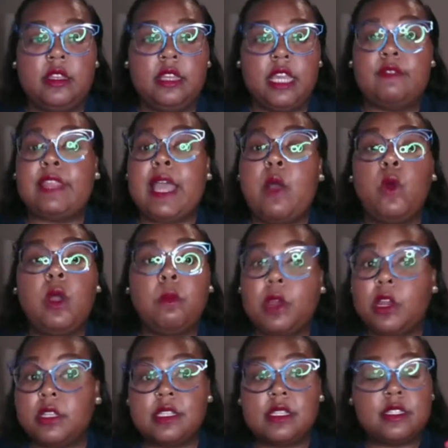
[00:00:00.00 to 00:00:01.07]
If that one
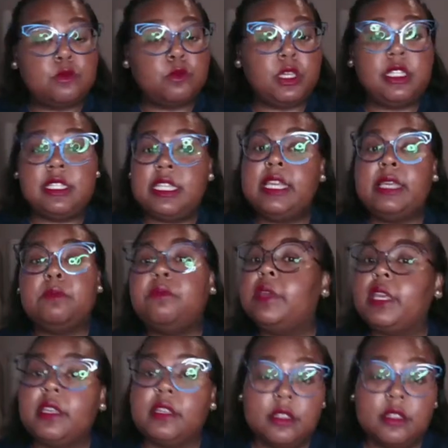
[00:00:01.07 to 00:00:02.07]
person is me, DM me.